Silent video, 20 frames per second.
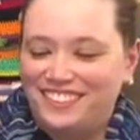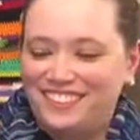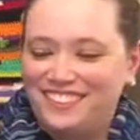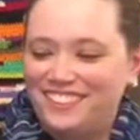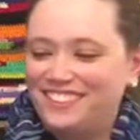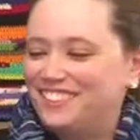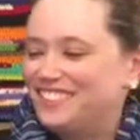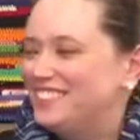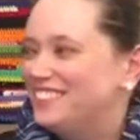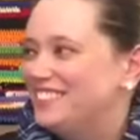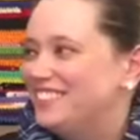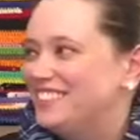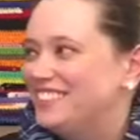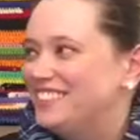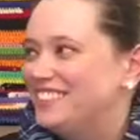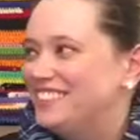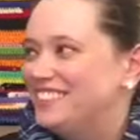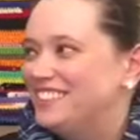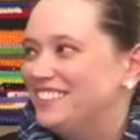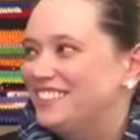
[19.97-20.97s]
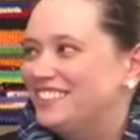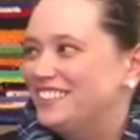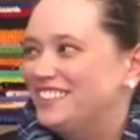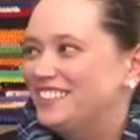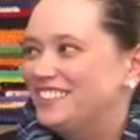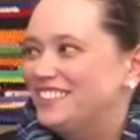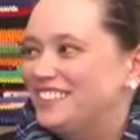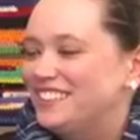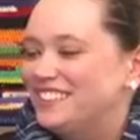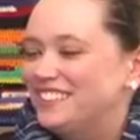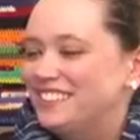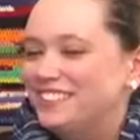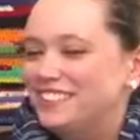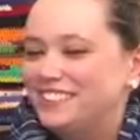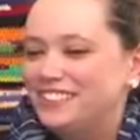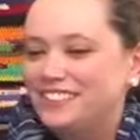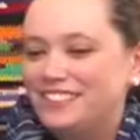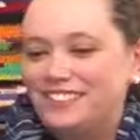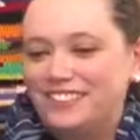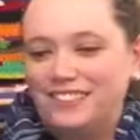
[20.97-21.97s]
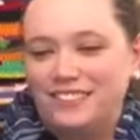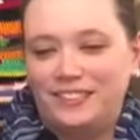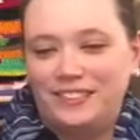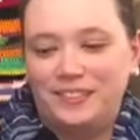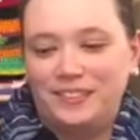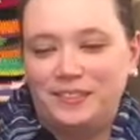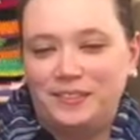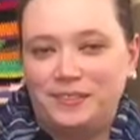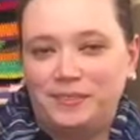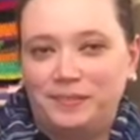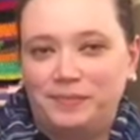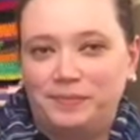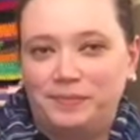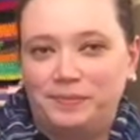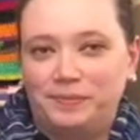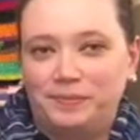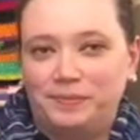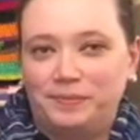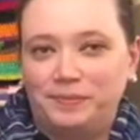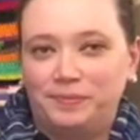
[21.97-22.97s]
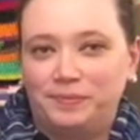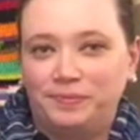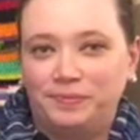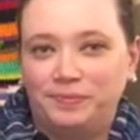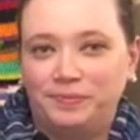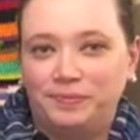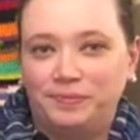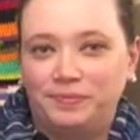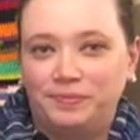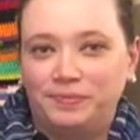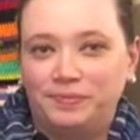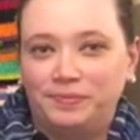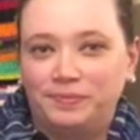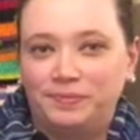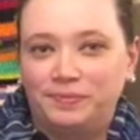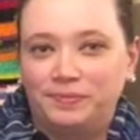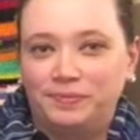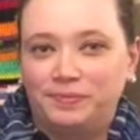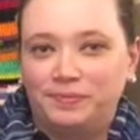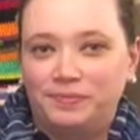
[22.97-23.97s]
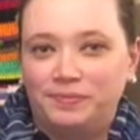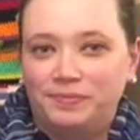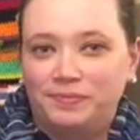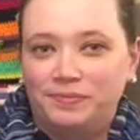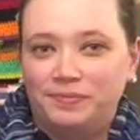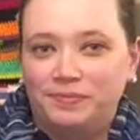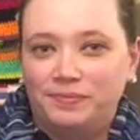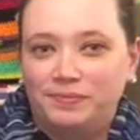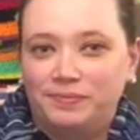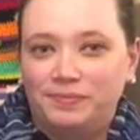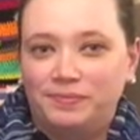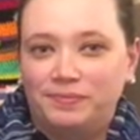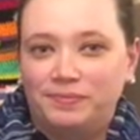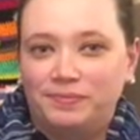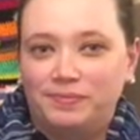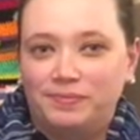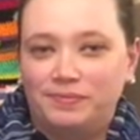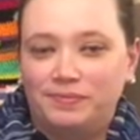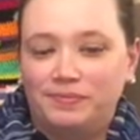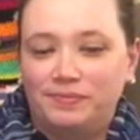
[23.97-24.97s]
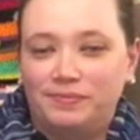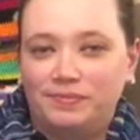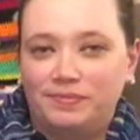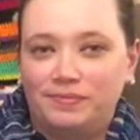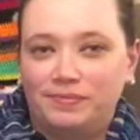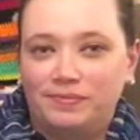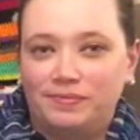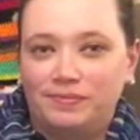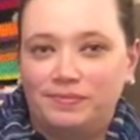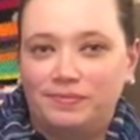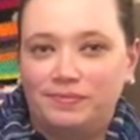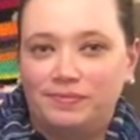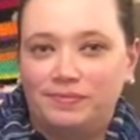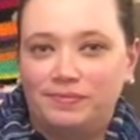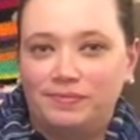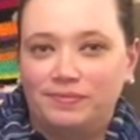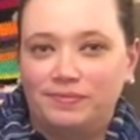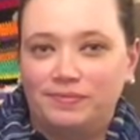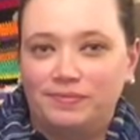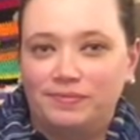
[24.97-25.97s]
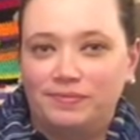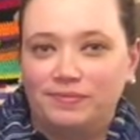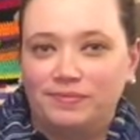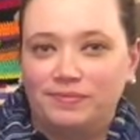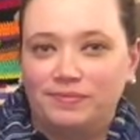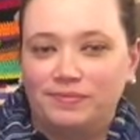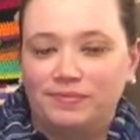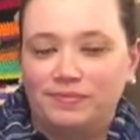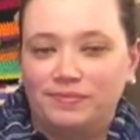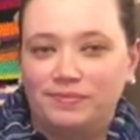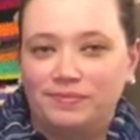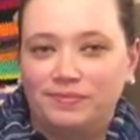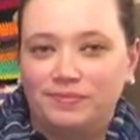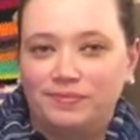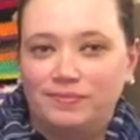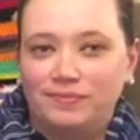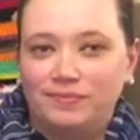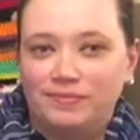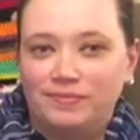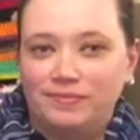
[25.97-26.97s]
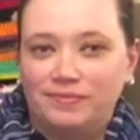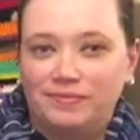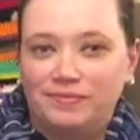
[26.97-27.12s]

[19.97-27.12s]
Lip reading: This person isn't speaking.